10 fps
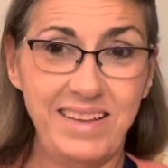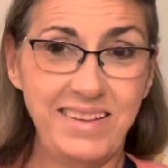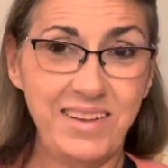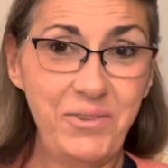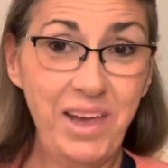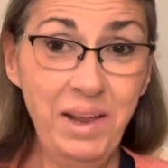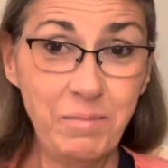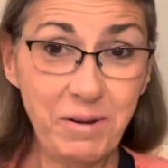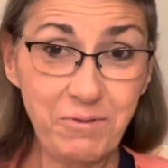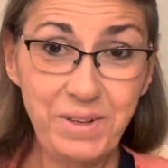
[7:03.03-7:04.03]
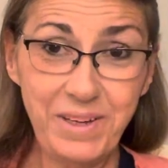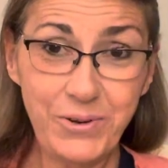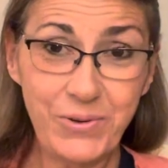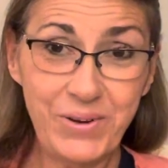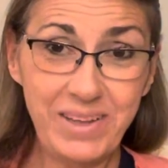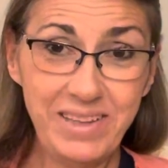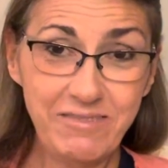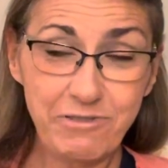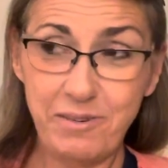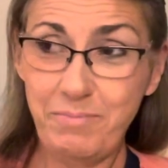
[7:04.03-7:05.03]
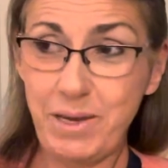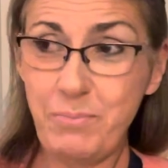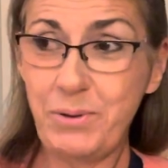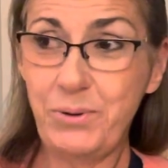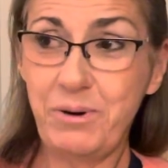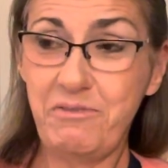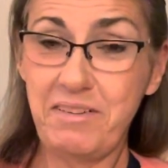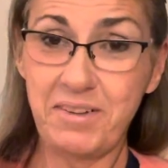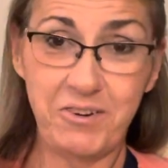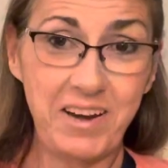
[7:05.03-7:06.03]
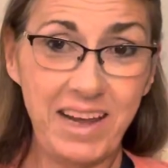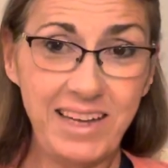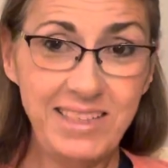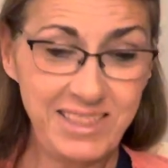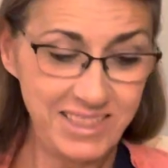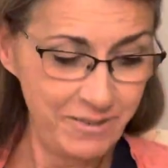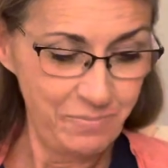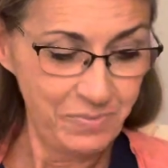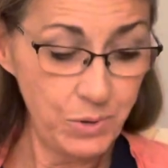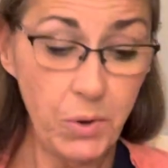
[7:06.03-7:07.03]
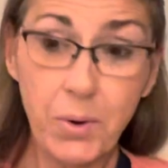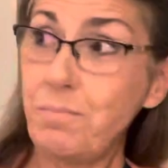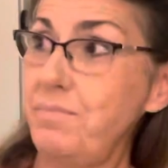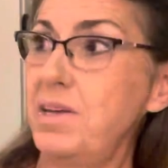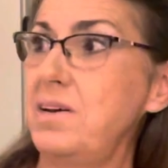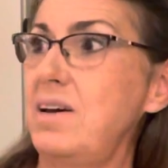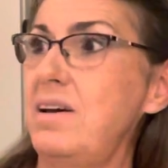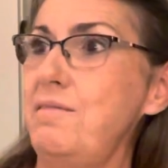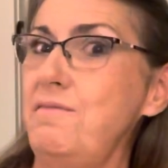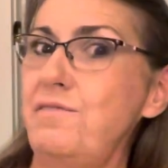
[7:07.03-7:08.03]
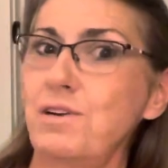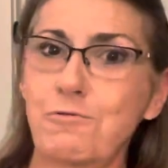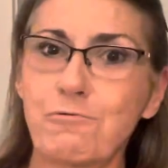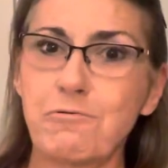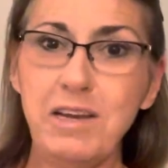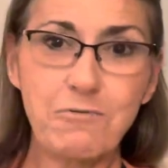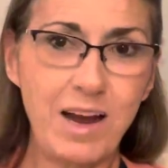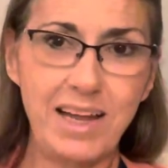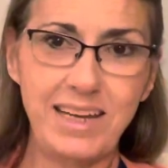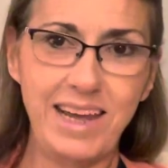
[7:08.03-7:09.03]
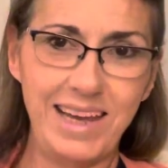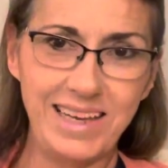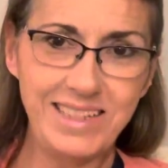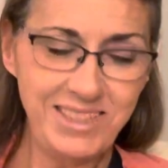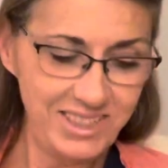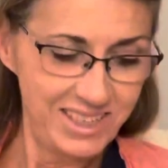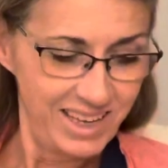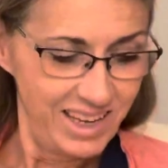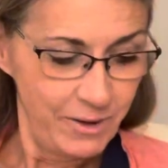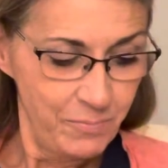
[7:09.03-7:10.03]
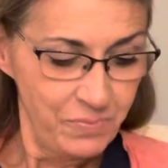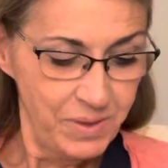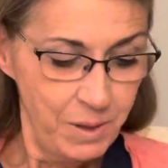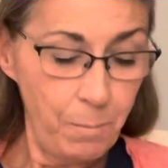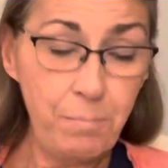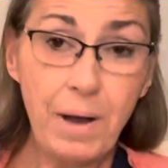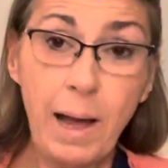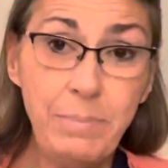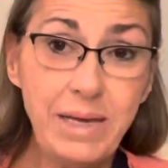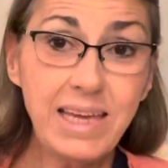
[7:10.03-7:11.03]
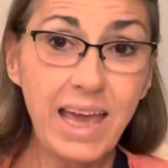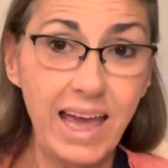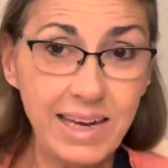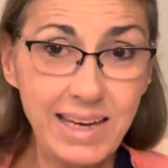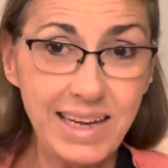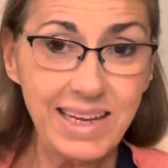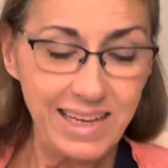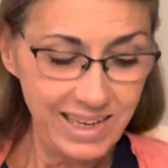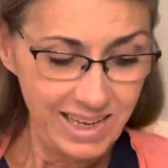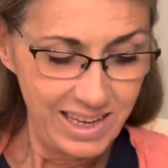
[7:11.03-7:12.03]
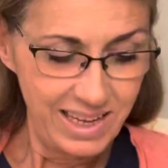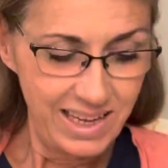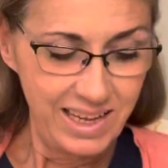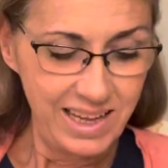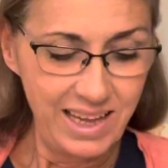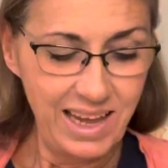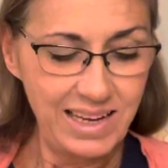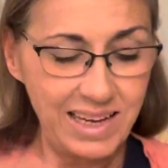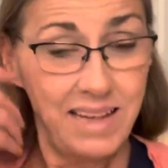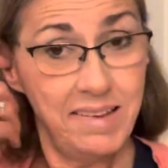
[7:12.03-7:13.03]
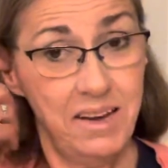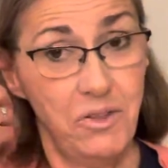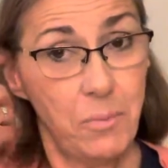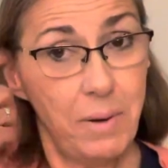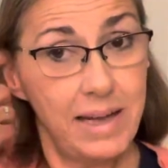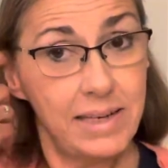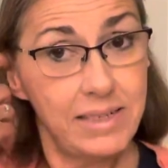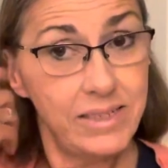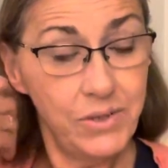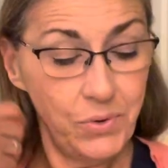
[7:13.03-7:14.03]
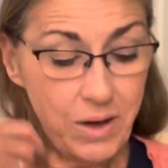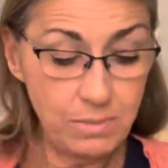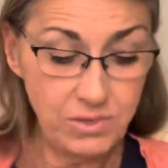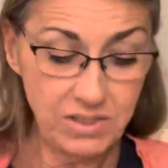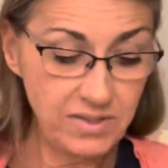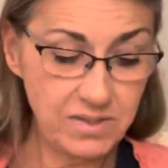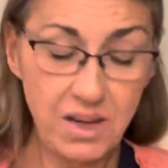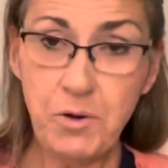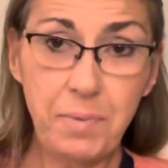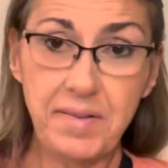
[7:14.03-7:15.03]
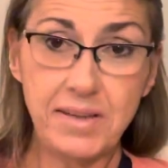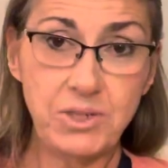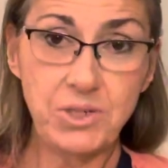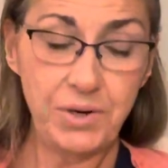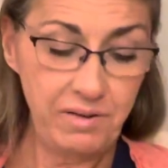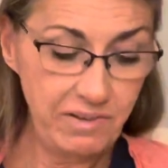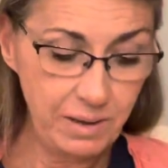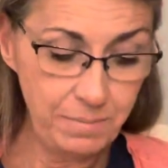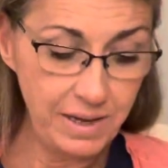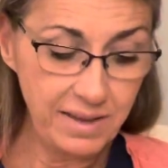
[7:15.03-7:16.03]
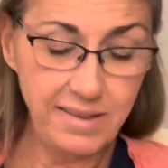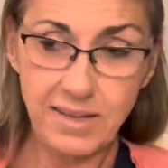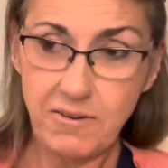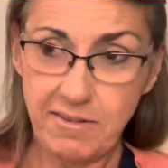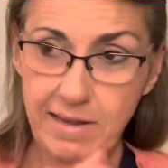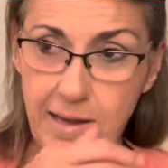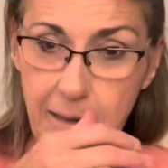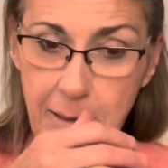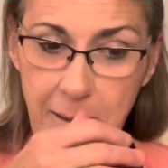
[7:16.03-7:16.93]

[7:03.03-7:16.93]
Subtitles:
So that'll be really cool for people who are of a certain age or of rerun age. Bobby Kennedy. And he's another Biden too. I'm just 100% sure of it because there's a